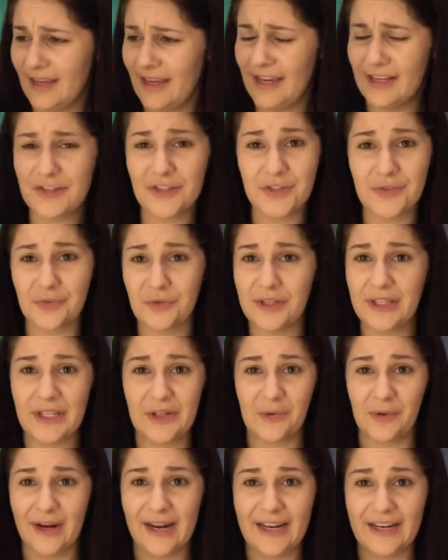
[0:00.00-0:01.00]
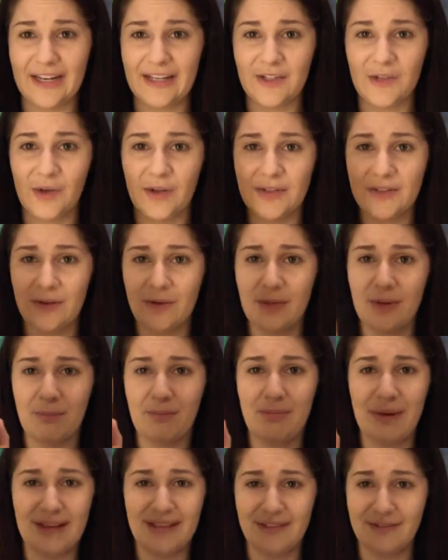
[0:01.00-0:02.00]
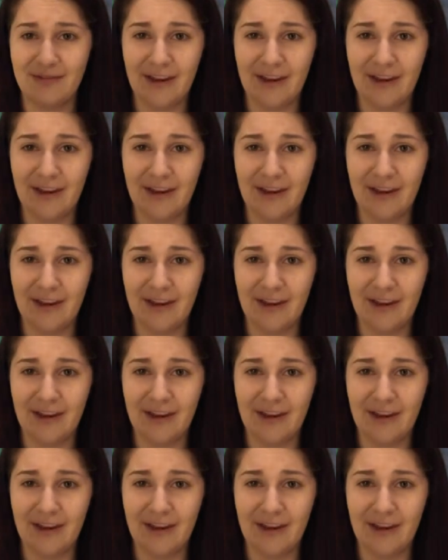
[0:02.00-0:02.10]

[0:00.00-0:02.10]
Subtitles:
It's just really great. It's also the best